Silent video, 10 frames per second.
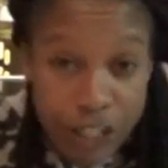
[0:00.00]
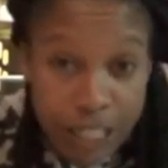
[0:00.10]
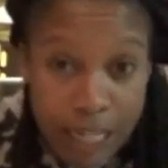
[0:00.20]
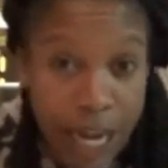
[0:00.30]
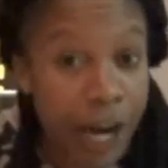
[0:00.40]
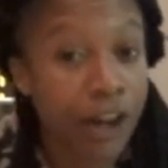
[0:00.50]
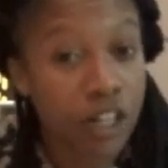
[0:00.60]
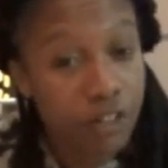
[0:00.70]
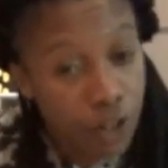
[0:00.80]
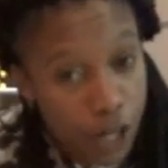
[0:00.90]
Lily,
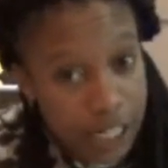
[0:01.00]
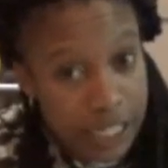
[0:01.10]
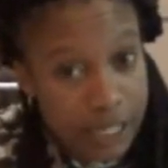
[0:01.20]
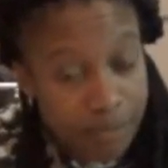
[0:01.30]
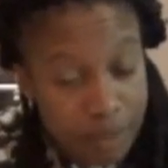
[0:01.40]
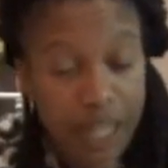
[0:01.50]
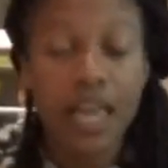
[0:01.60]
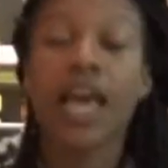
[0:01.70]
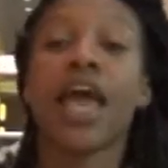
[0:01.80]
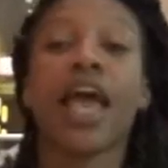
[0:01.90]
Ariel of course,
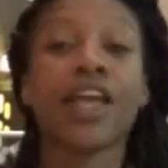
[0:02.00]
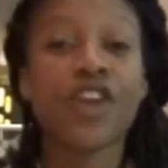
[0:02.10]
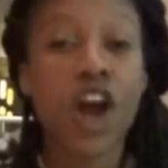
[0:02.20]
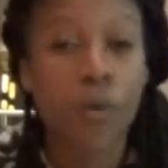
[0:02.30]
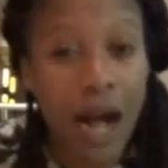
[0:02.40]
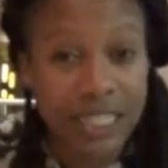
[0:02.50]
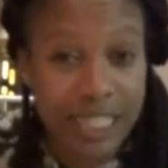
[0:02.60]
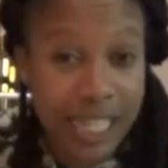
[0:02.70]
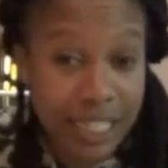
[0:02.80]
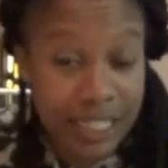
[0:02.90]
and you are
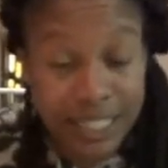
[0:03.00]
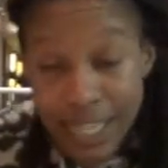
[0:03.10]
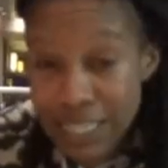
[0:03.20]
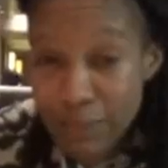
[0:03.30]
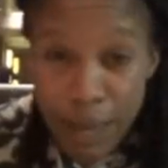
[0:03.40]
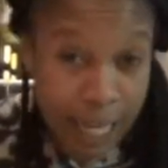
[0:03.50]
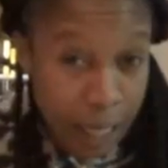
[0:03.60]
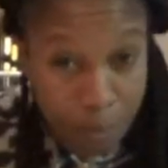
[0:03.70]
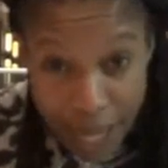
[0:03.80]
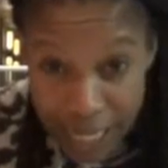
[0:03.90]
watching Chicks
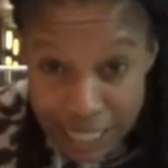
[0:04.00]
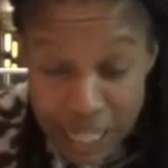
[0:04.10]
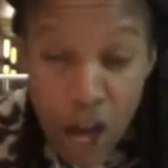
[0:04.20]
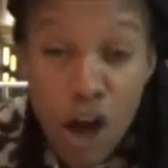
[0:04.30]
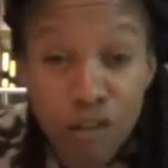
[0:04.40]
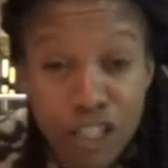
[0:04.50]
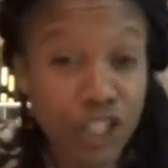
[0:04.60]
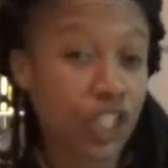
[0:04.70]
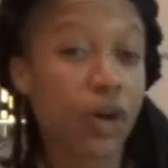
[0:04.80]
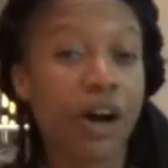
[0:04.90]
Making Picks, the only
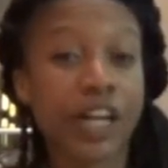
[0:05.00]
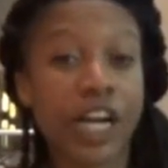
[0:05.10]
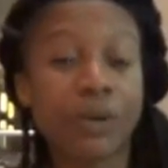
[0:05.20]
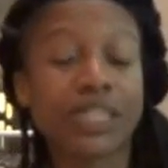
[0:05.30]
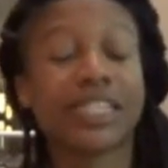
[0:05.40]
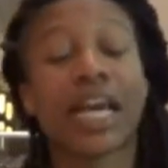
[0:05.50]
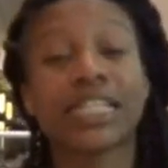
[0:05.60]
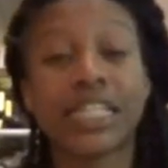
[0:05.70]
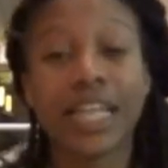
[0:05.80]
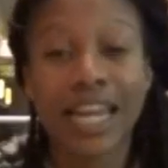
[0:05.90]
show out here with
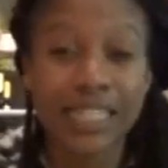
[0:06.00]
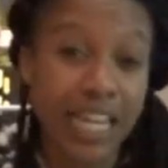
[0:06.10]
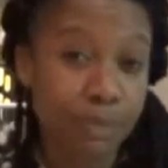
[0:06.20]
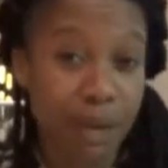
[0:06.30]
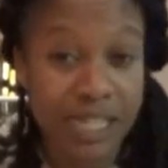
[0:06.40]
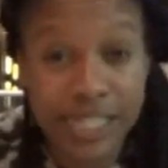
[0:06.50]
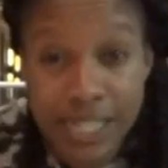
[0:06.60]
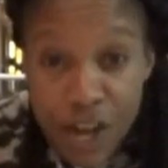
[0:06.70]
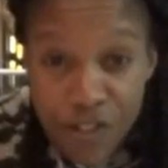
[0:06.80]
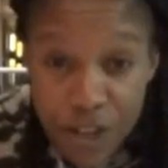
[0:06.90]
sexy ladies as
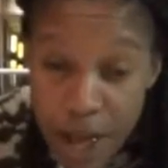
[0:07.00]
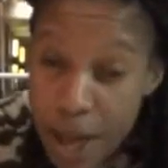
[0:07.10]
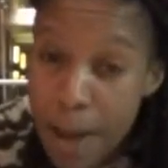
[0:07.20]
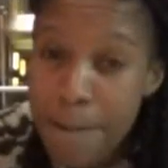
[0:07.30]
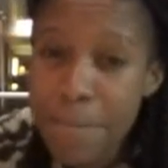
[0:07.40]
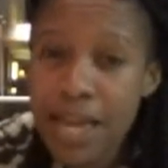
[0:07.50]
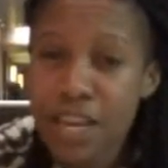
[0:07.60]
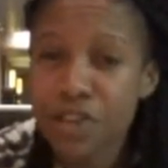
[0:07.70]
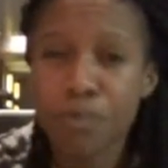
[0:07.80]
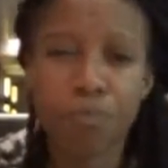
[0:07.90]
myself,
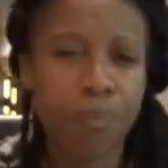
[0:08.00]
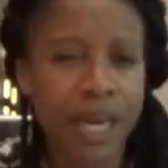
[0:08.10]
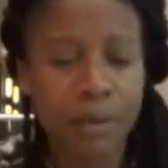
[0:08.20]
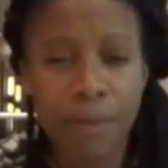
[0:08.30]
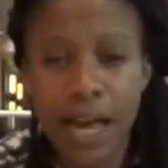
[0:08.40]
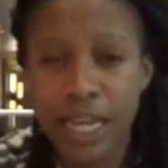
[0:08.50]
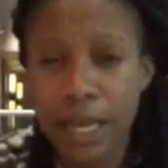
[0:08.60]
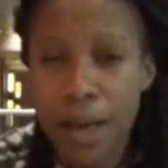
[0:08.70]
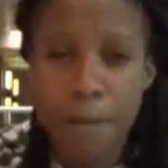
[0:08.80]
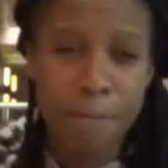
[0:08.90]
making you big money,
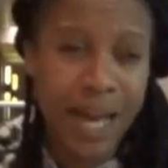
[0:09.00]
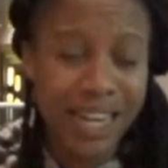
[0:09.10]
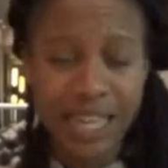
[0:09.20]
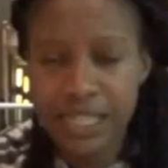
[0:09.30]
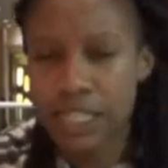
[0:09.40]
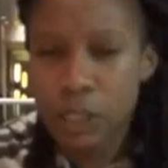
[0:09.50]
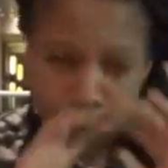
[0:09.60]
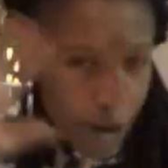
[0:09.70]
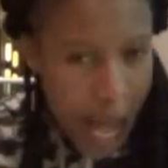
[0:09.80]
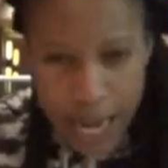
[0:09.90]
betting against the
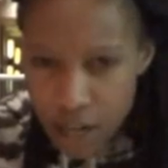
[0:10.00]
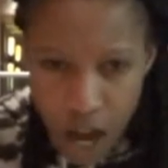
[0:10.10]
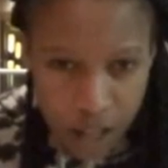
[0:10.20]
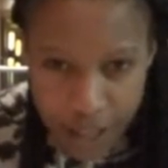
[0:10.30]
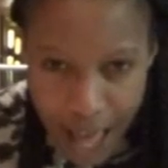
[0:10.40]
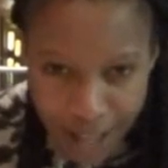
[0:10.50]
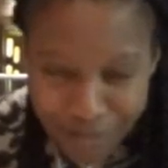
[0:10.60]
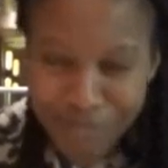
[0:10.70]
spread and all of that.